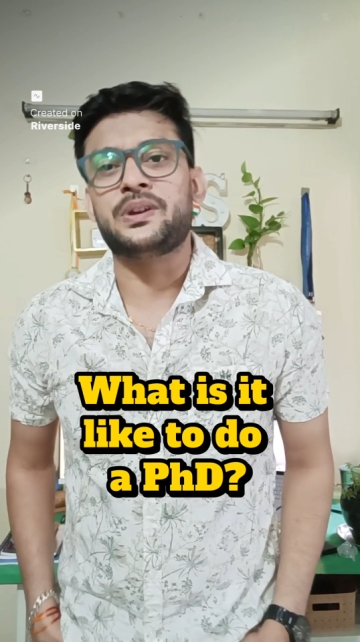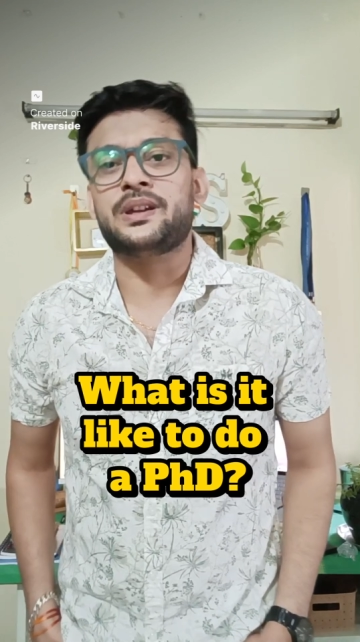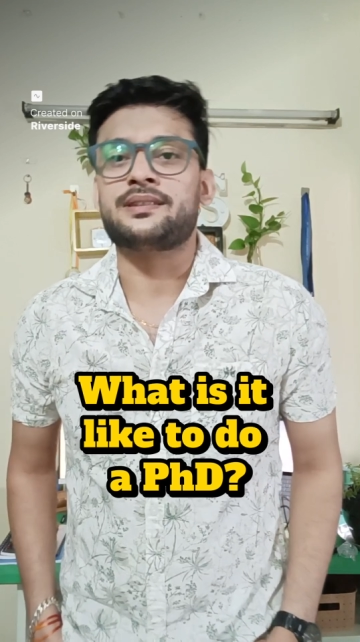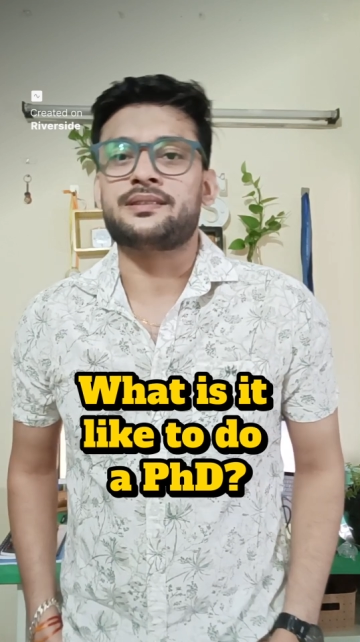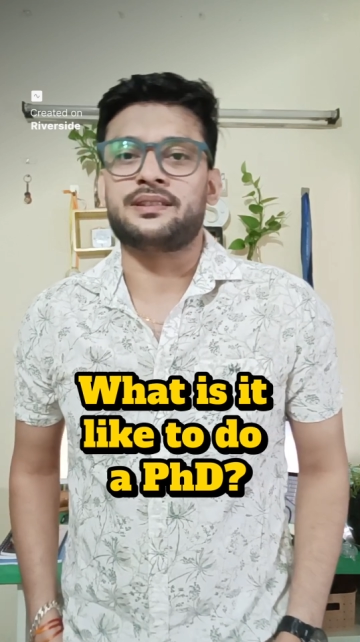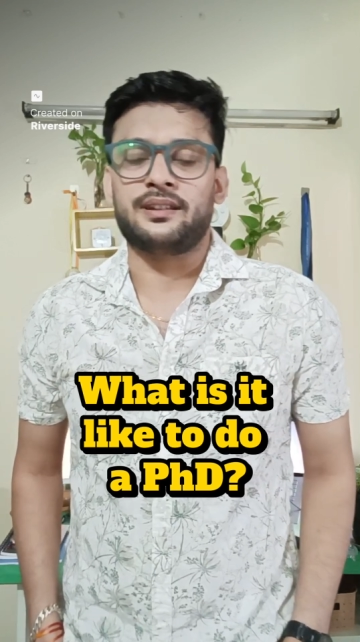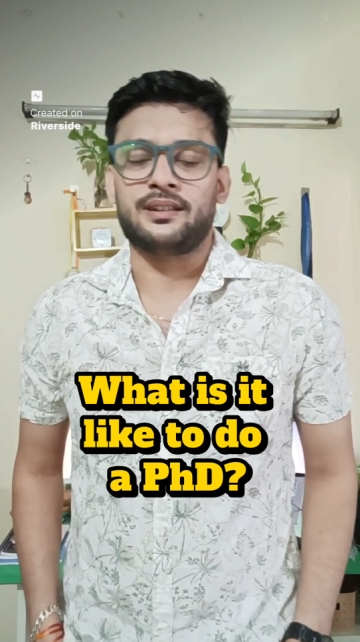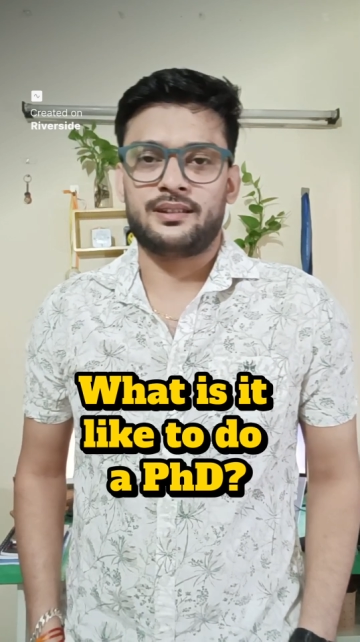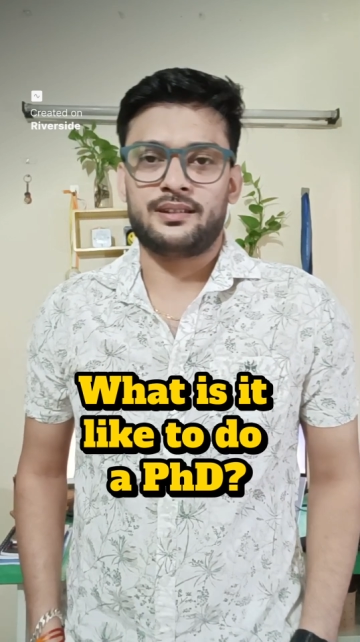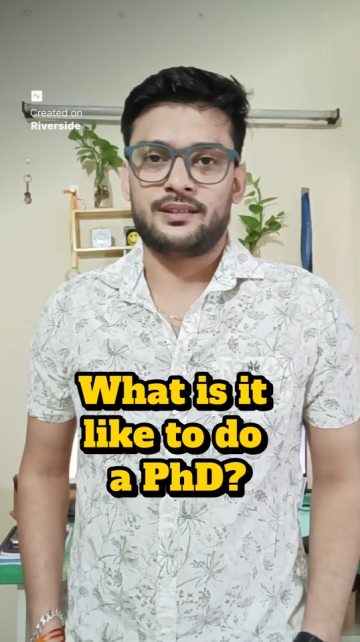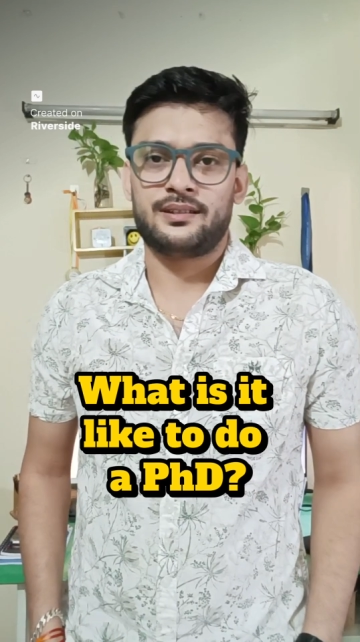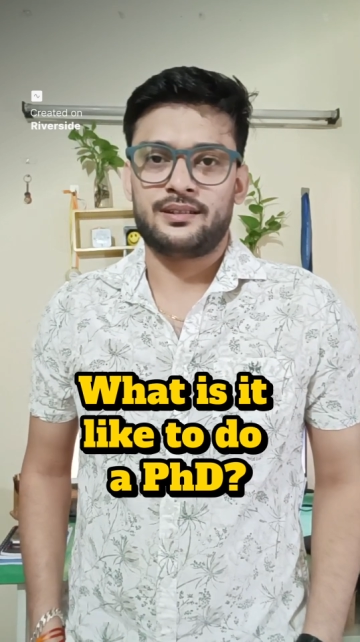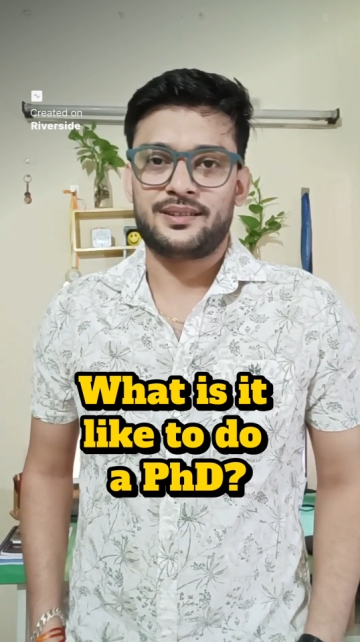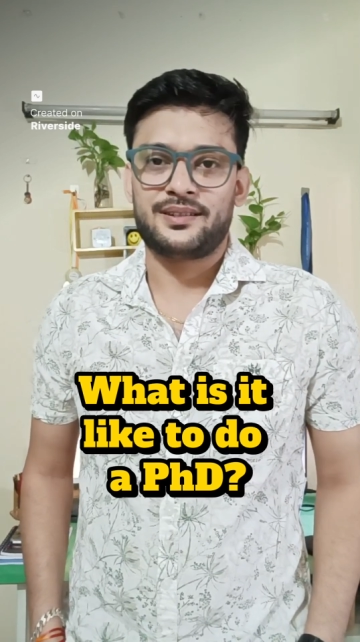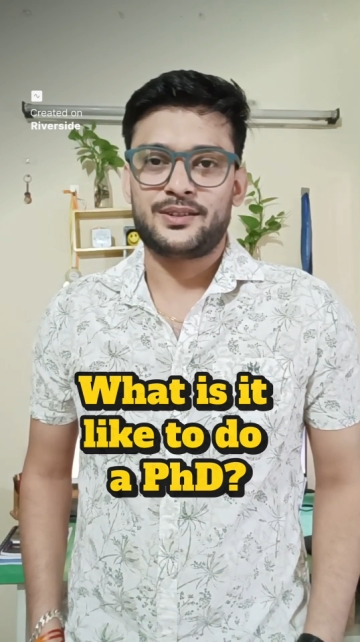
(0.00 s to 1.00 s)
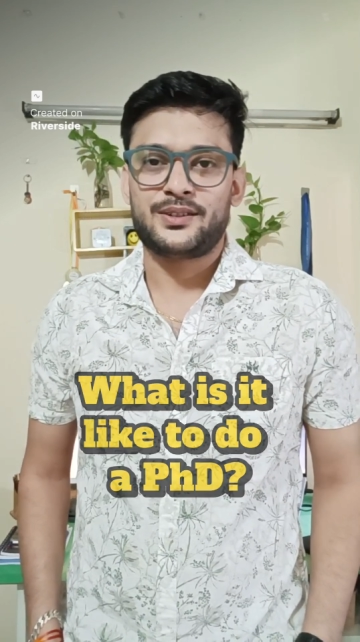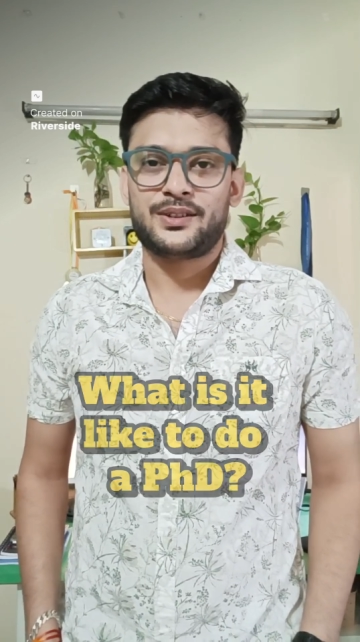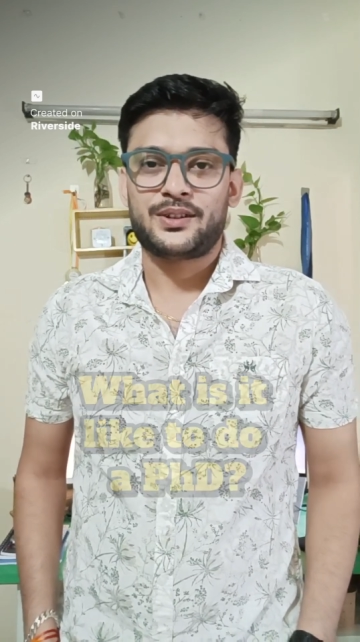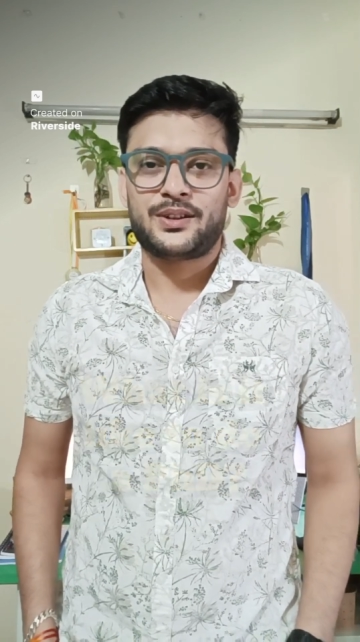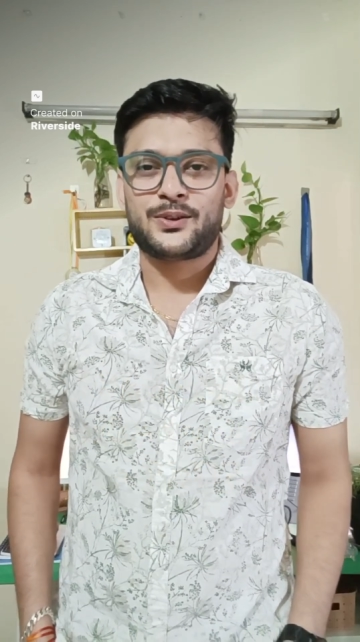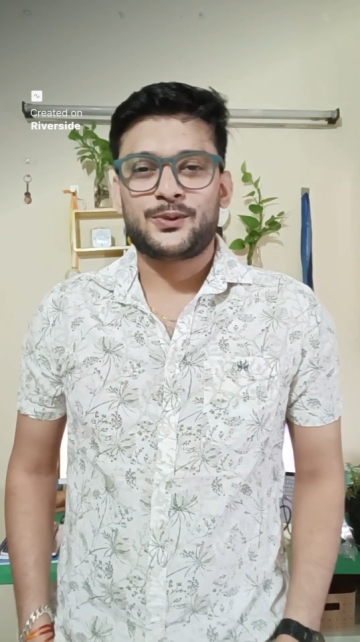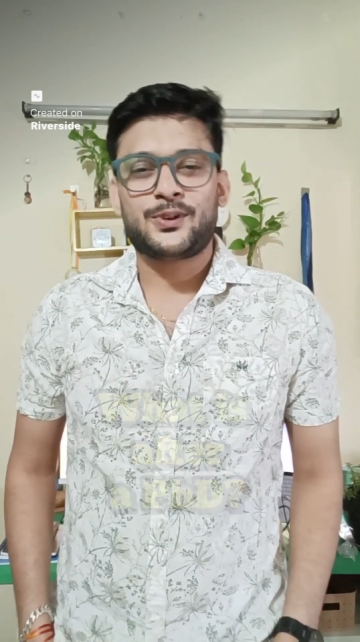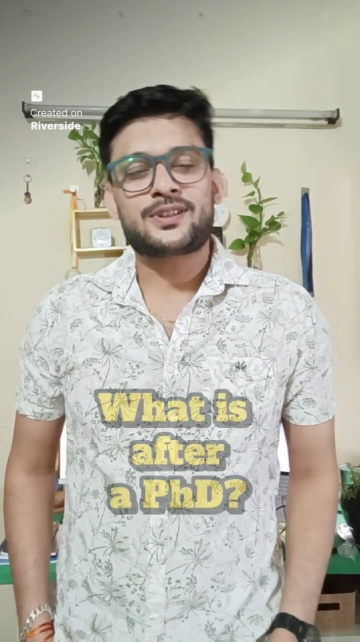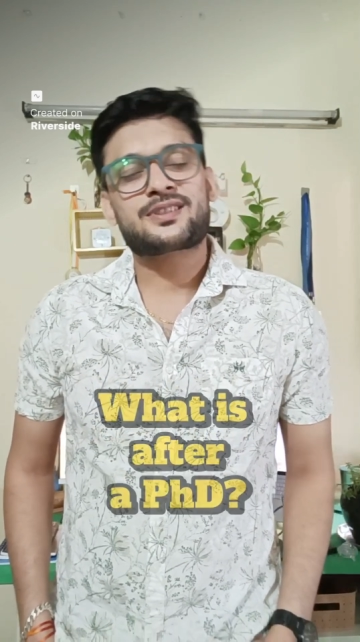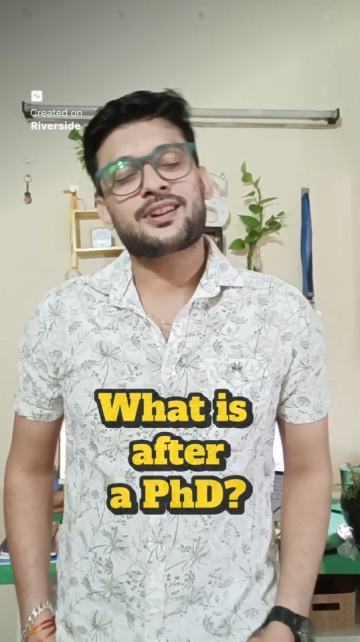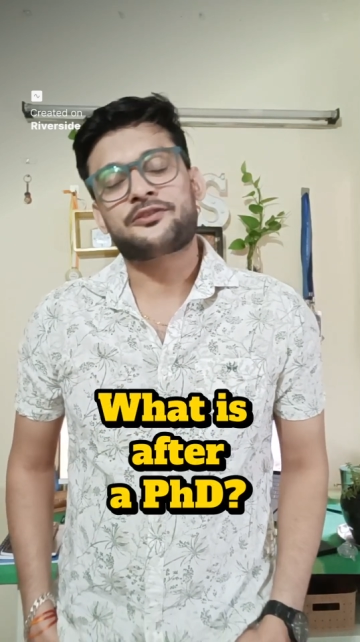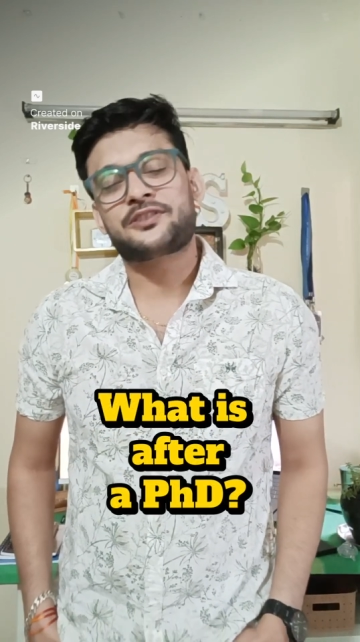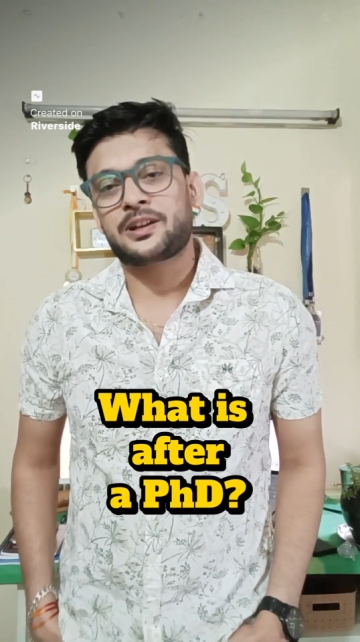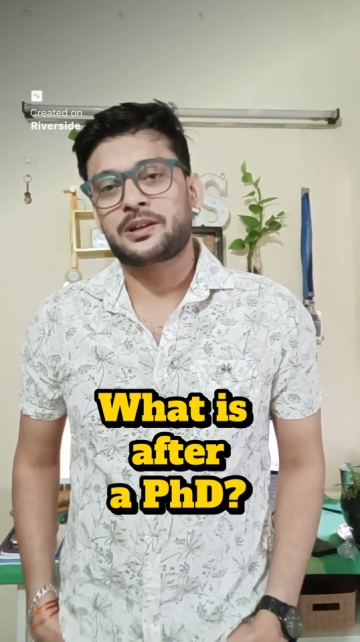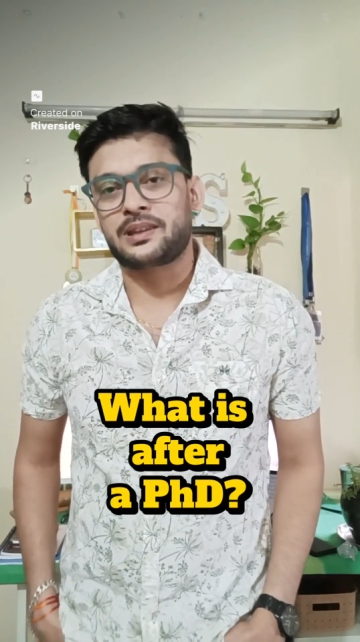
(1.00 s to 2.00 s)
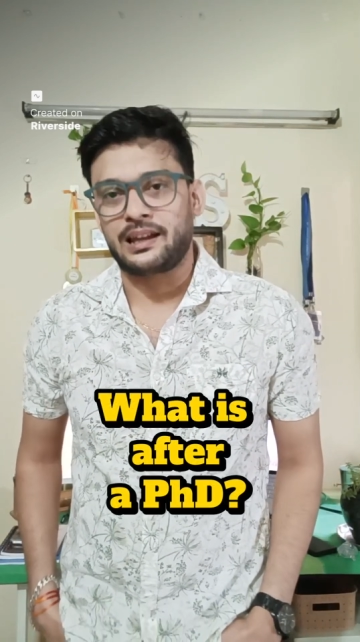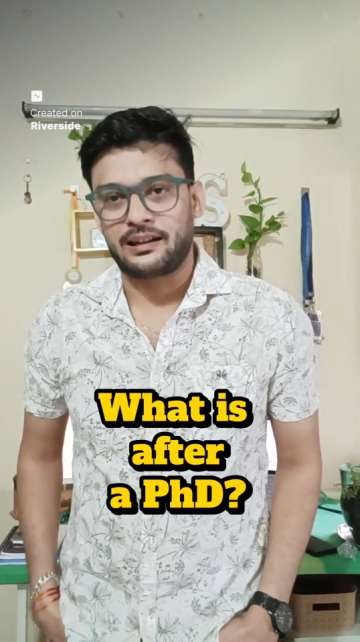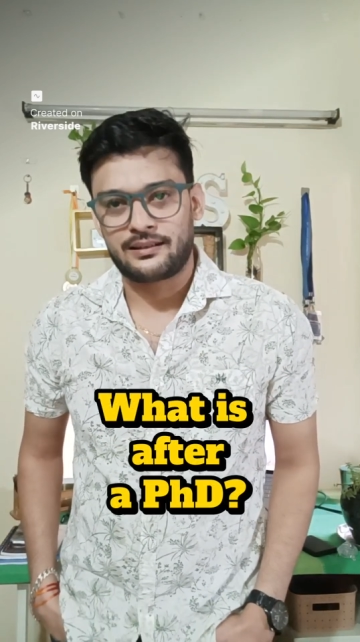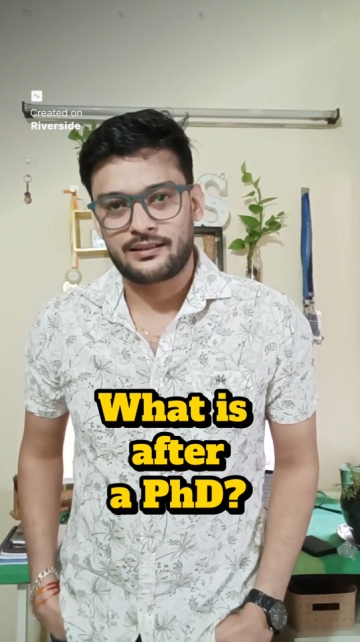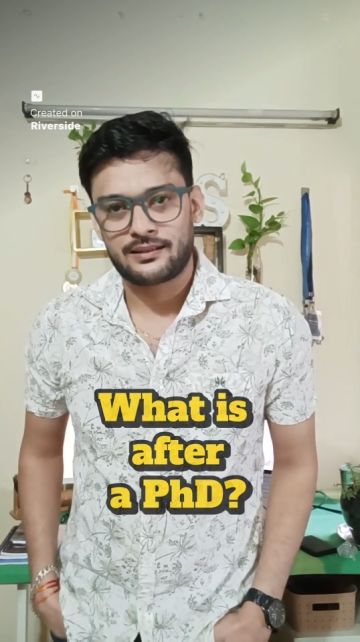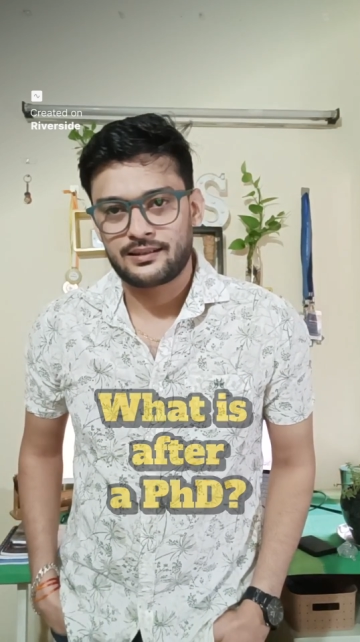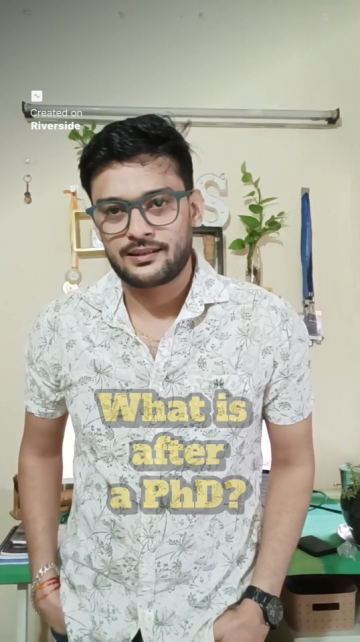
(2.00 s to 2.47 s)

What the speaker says: PhD? What's after that?